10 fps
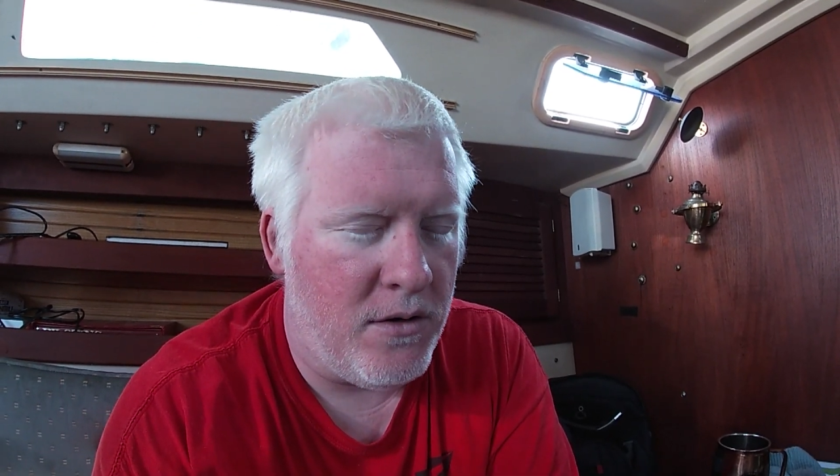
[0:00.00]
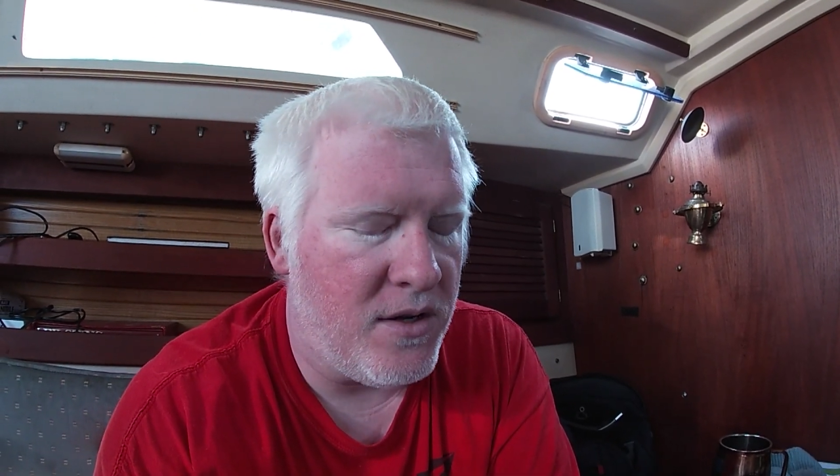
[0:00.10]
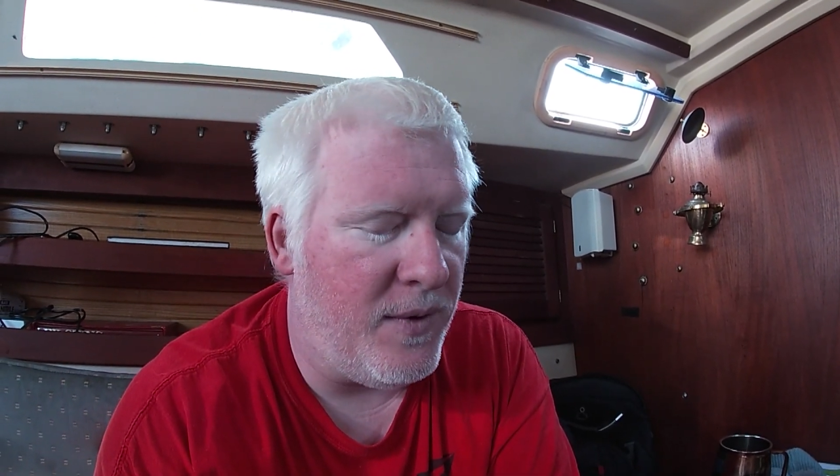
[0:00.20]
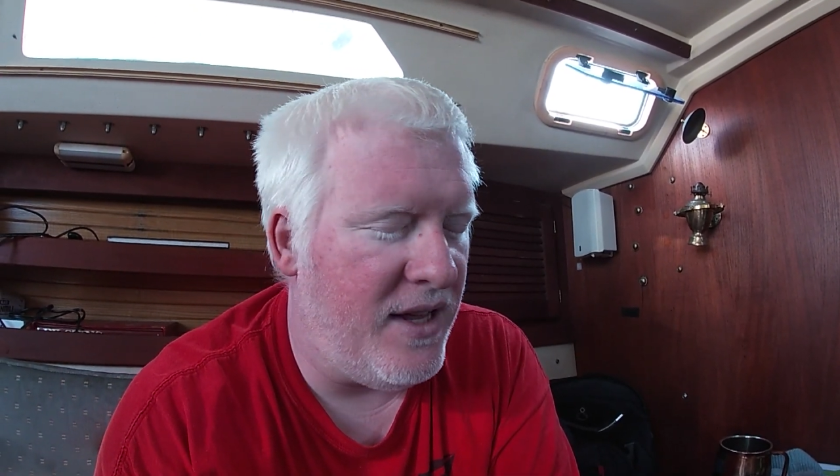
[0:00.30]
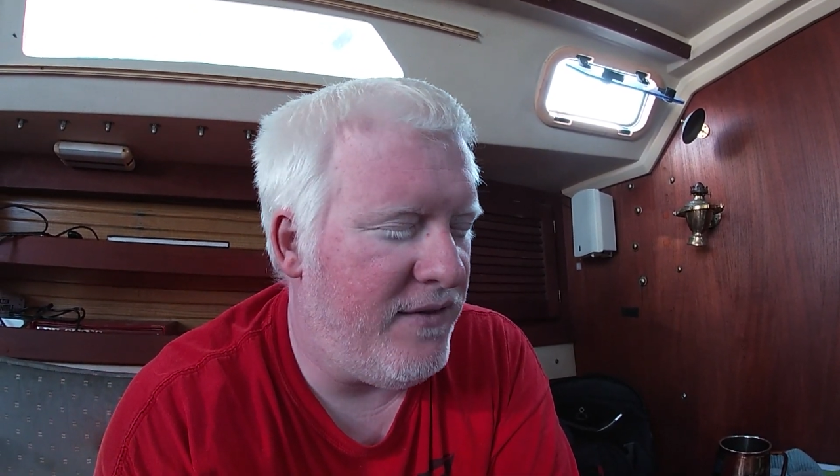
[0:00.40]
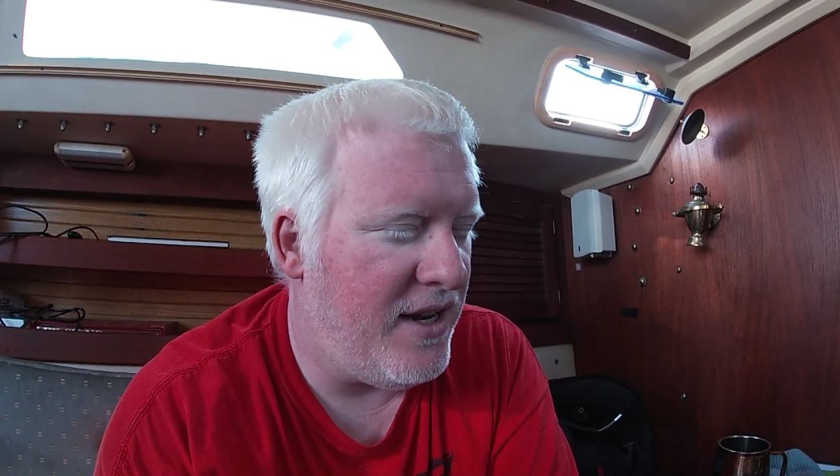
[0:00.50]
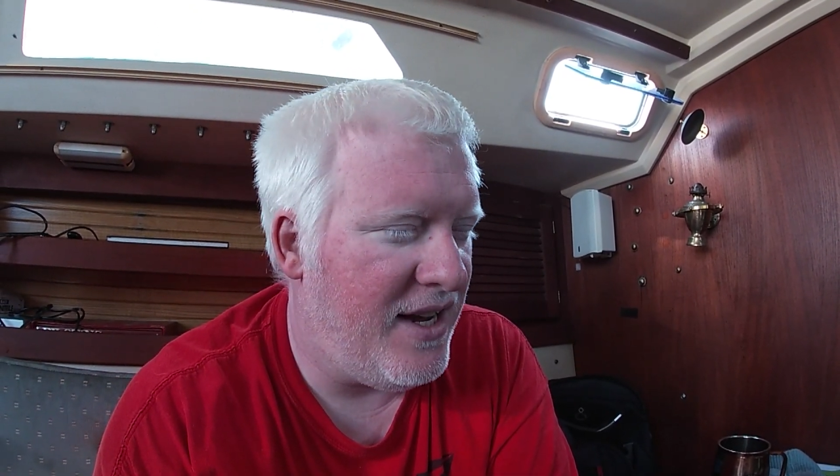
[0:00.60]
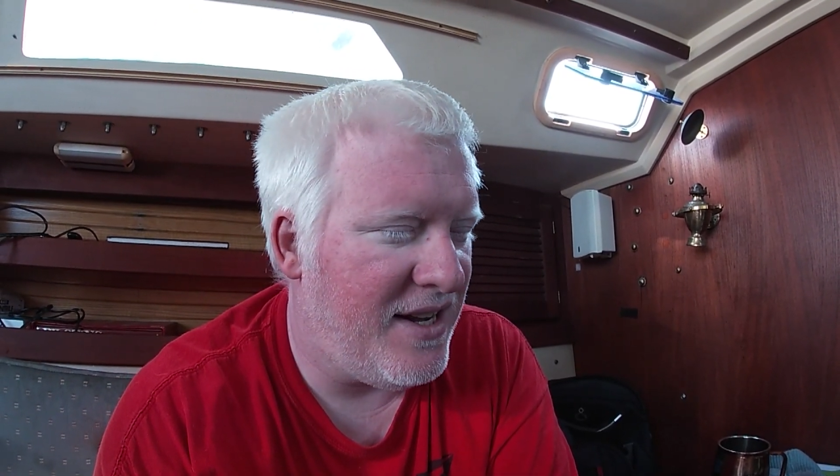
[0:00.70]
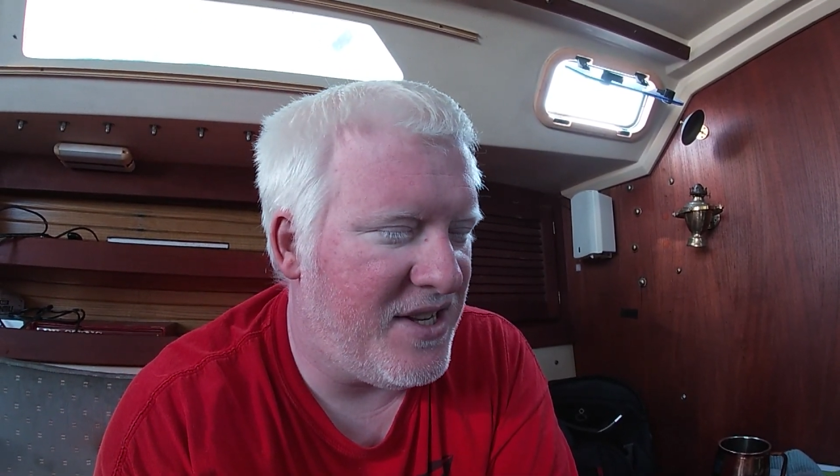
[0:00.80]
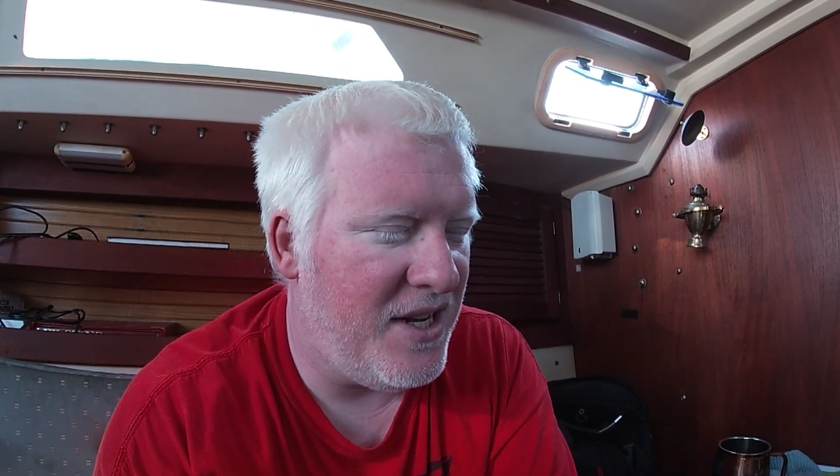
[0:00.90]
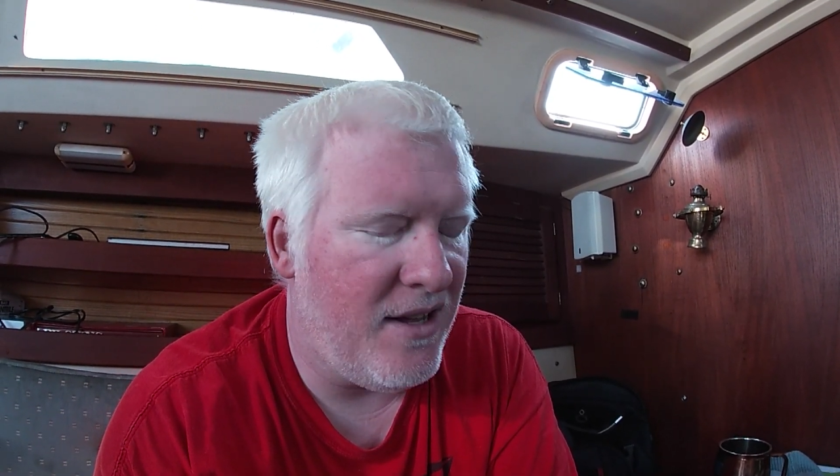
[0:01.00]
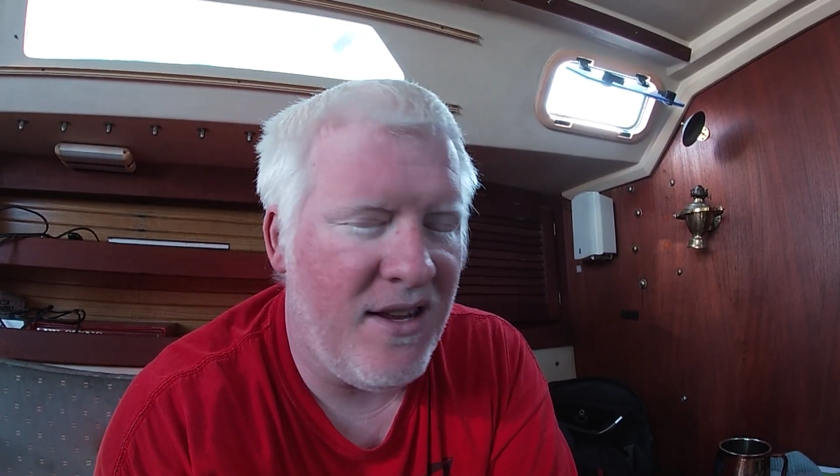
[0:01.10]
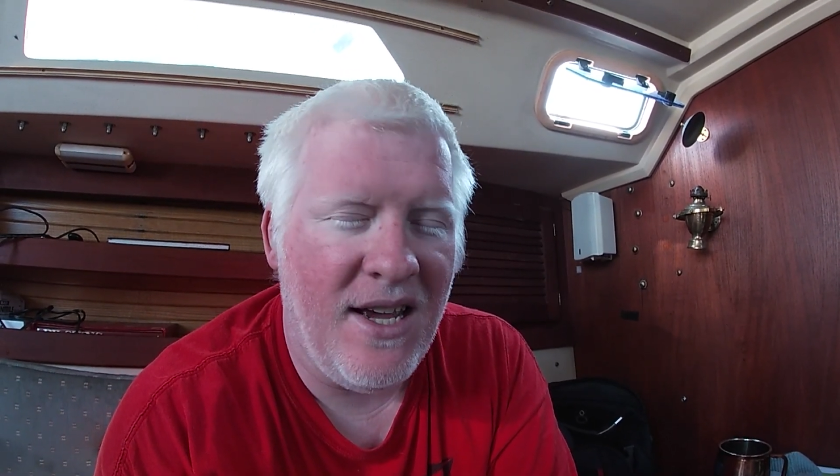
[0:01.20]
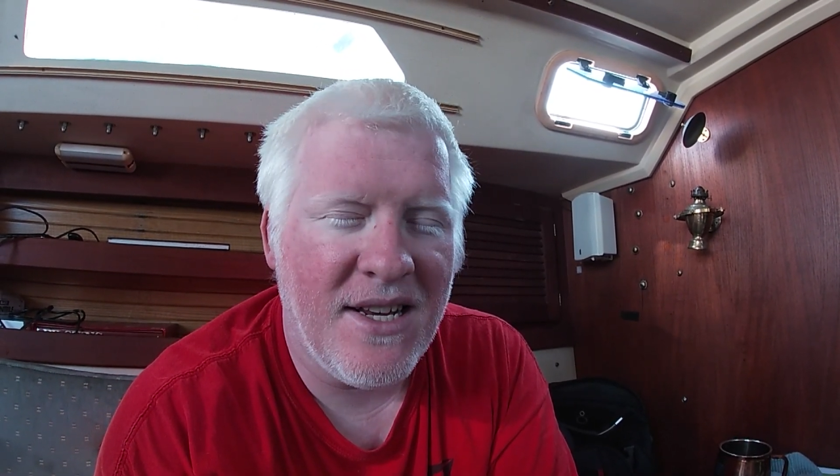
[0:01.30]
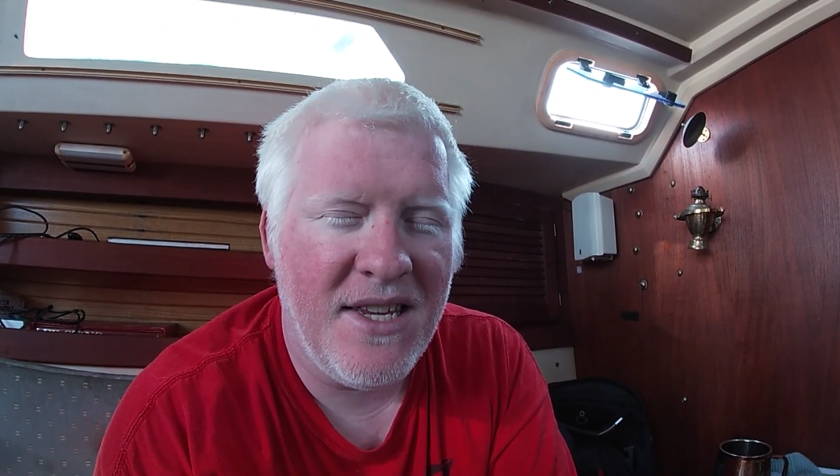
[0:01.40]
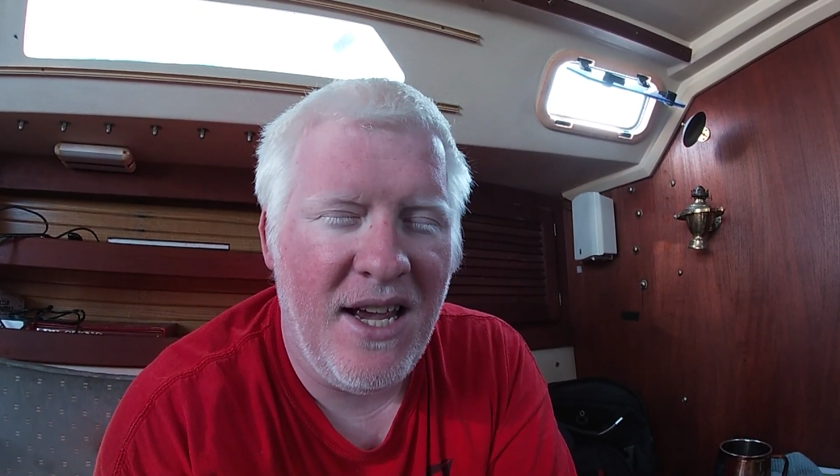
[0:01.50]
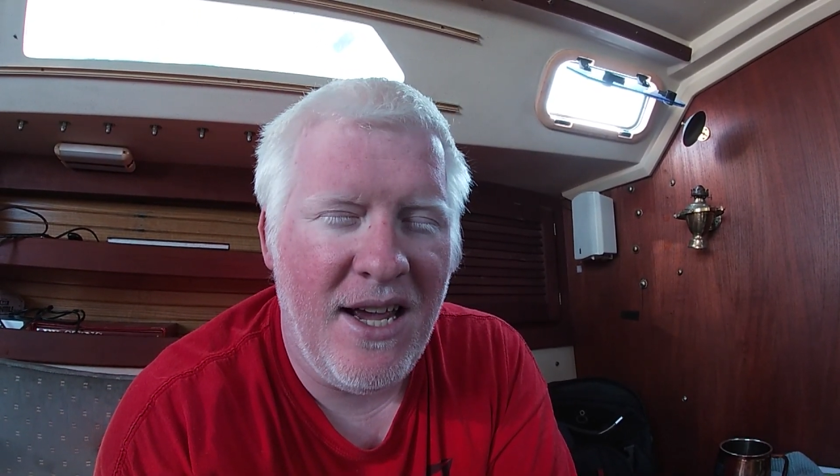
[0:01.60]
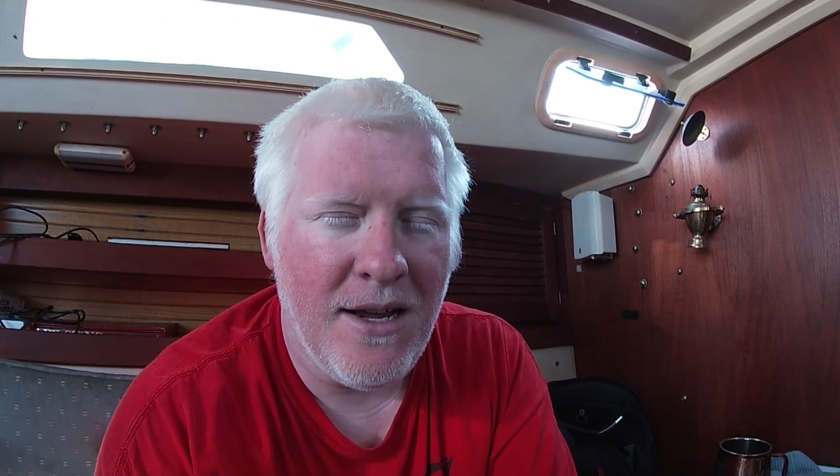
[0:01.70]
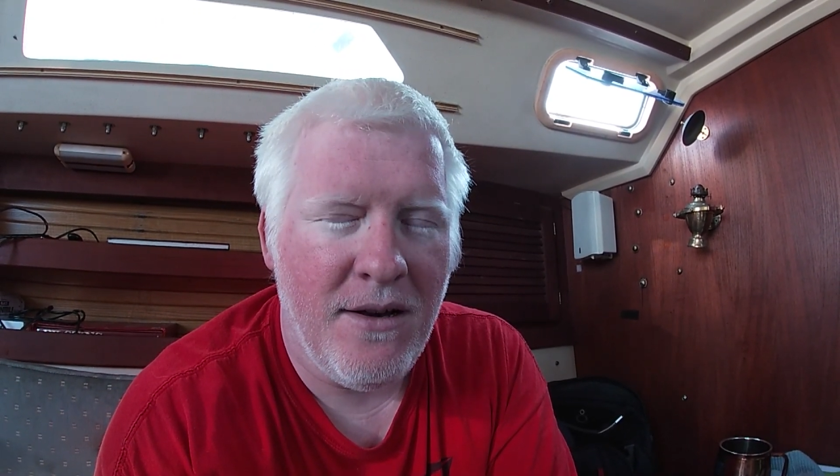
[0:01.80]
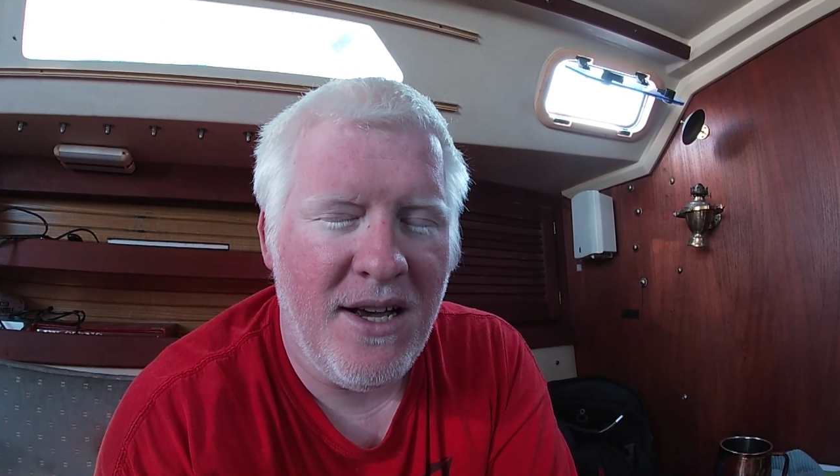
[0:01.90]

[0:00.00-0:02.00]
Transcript: So we leave Atlantic City the next day,